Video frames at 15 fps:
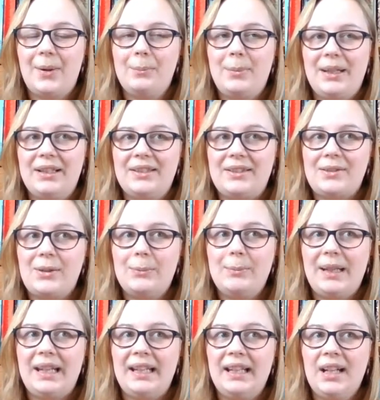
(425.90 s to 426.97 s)
Because to
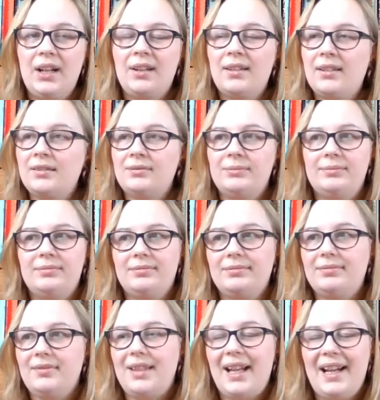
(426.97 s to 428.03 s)
me,
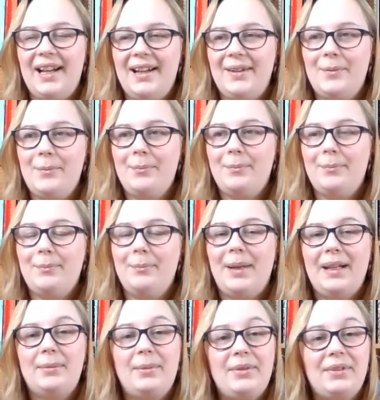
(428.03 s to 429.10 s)
that
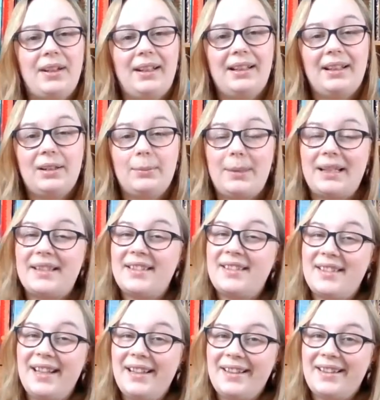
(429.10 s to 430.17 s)
made me feel a little bit
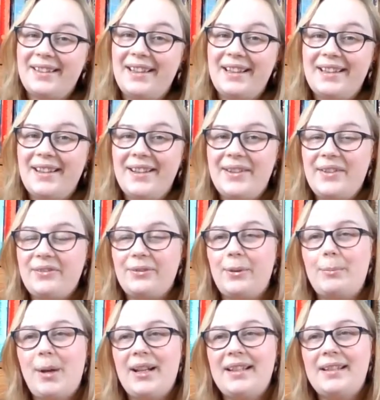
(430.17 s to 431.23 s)
sick. It kind of
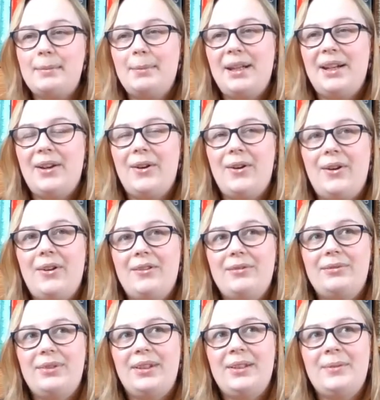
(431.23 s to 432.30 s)
reminds me of
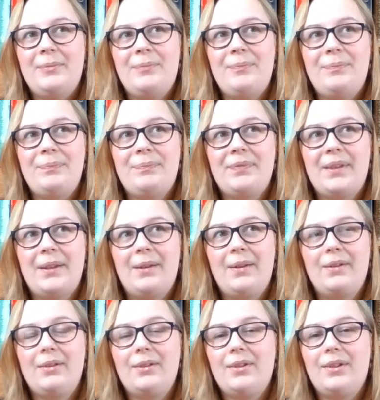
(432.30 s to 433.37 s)

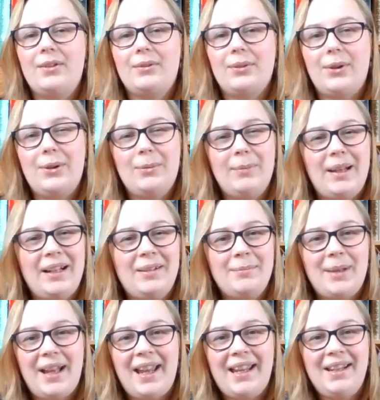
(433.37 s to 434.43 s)
grooming
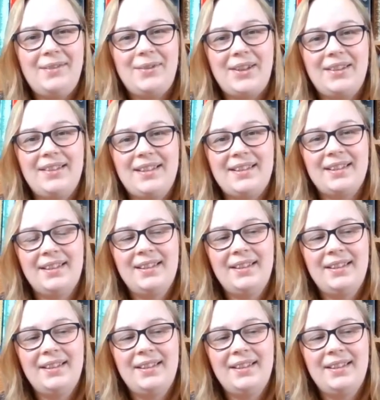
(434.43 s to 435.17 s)
behaviours.